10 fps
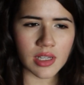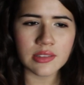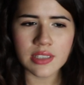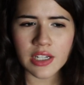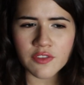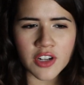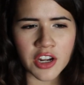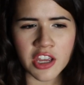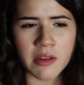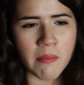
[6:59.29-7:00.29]
it's kind of
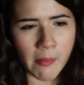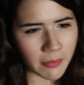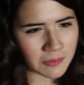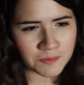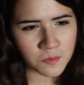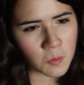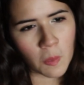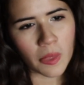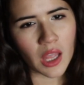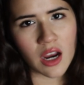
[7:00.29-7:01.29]
nutty,
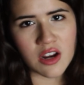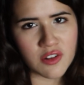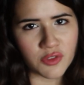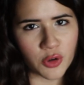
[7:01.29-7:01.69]
kind of